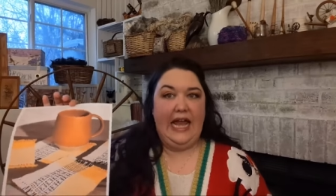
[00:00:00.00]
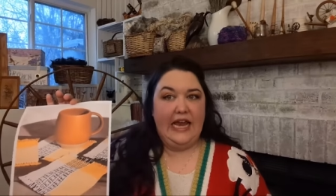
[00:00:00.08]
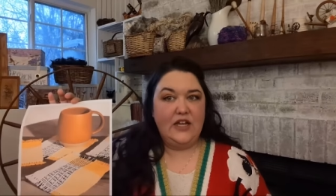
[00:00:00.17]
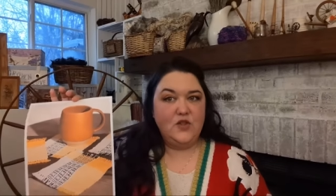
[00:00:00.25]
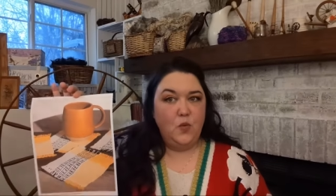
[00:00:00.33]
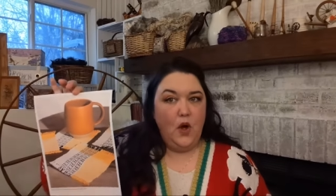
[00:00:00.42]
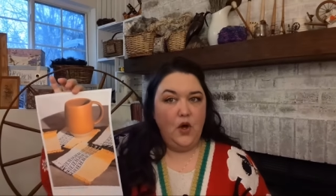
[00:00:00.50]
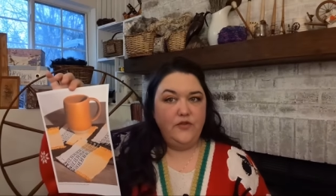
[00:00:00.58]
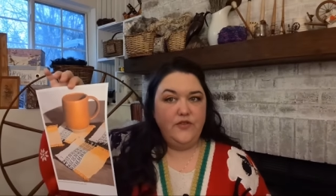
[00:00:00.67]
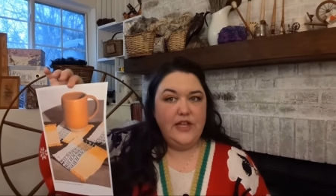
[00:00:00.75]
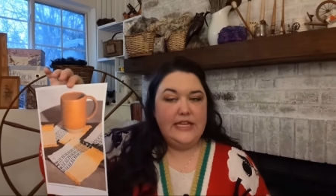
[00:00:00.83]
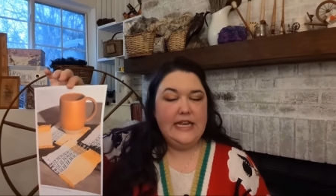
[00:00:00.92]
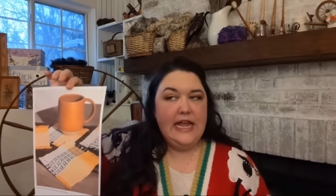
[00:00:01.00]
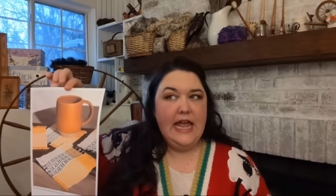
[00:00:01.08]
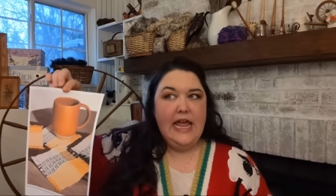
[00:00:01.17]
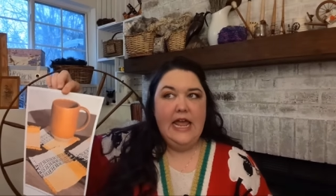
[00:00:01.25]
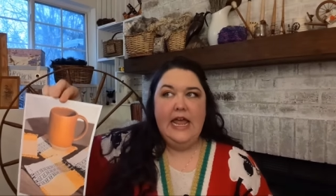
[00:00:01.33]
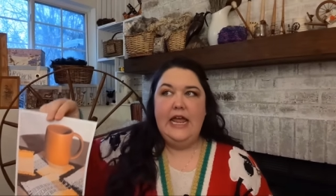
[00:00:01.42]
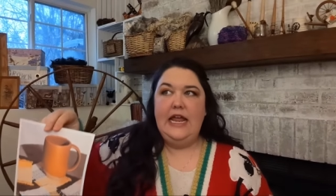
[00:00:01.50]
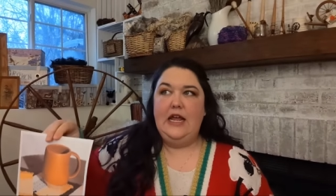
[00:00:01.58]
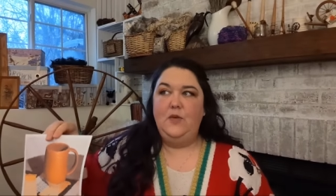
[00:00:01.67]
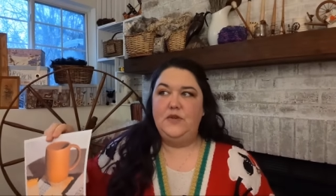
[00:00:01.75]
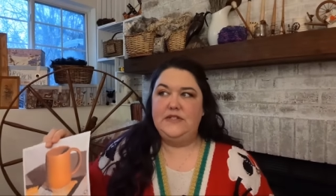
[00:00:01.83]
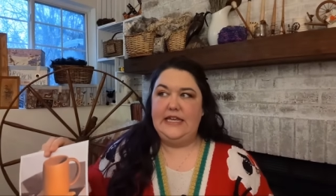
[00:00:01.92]
Handwoven.
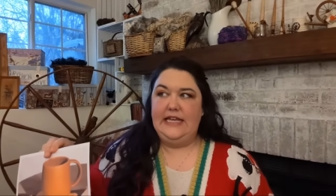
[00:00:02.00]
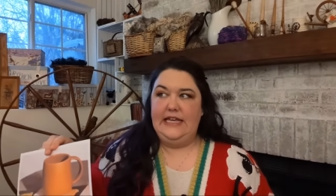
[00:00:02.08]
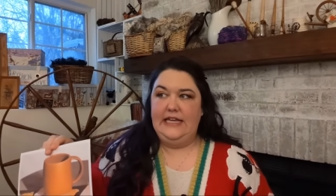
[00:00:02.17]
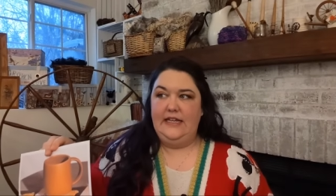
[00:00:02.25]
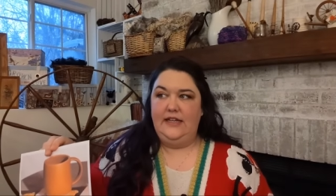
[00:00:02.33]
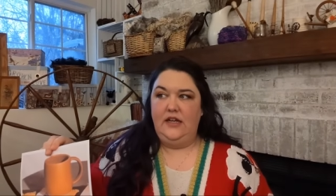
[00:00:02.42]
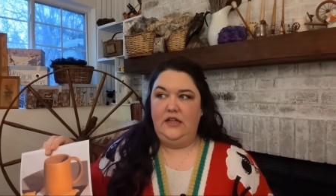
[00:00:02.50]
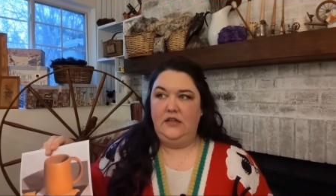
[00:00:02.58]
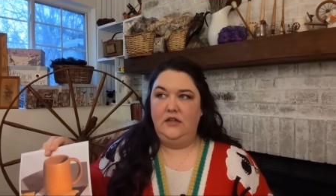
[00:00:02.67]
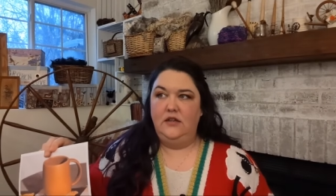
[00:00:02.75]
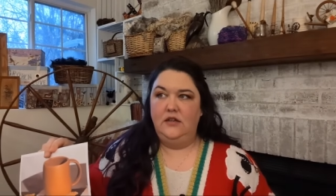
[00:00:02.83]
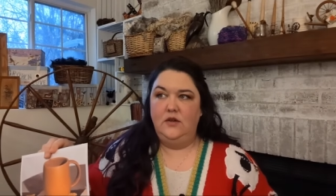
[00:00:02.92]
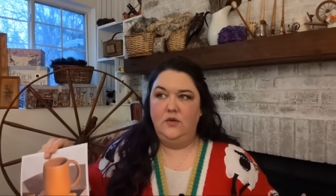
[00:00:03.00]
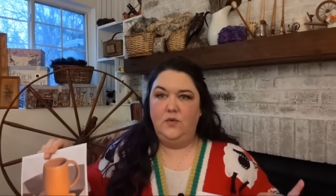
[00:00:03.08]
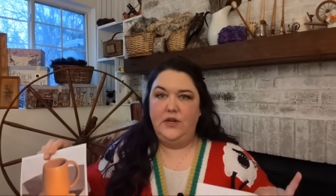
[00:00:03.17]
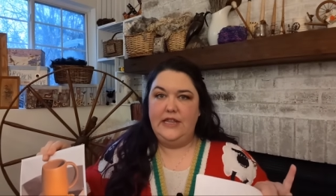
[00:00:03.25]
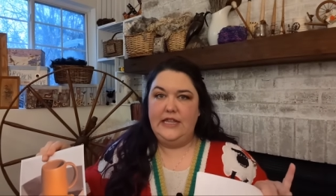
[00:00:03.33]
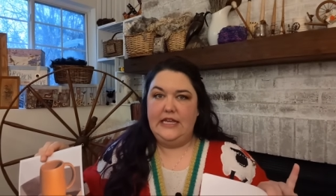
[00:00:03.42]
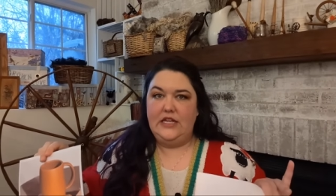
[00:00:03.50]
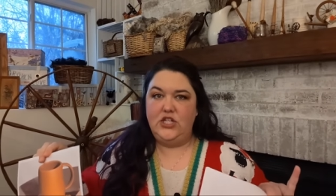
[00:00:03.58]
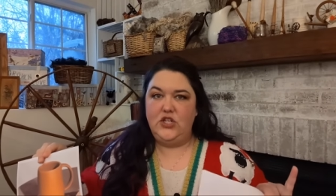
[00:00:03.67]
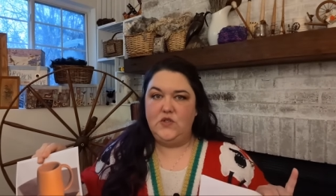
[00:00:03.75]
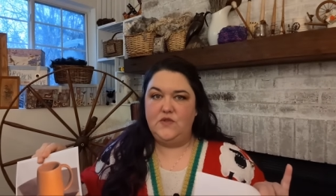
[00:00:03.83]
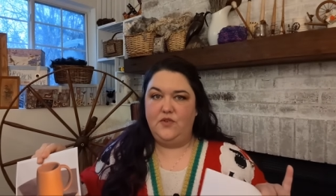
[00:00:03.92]
It was in one of the
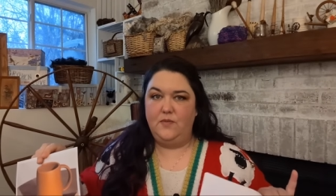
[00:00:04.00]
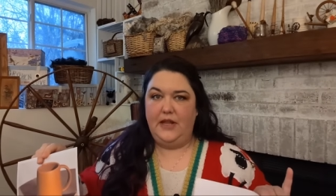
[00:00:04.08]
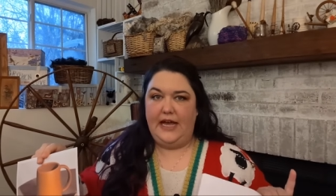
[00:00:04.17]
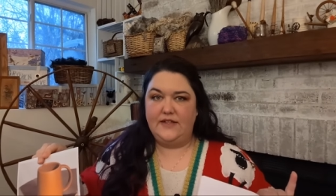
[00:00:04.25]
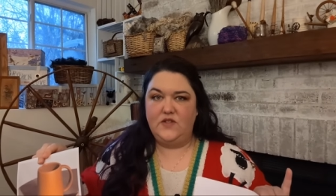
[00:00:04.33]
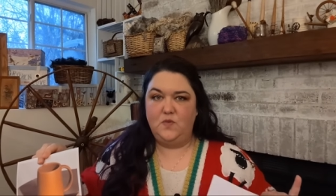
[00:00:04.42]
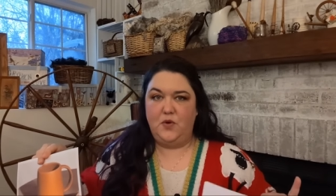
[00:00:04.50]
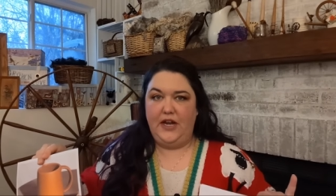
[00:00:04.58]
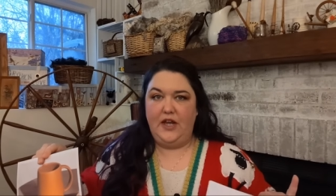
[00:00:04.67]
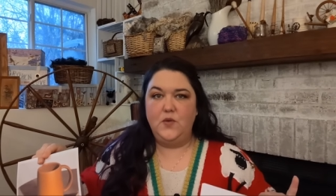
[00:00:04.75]
issues from last spring.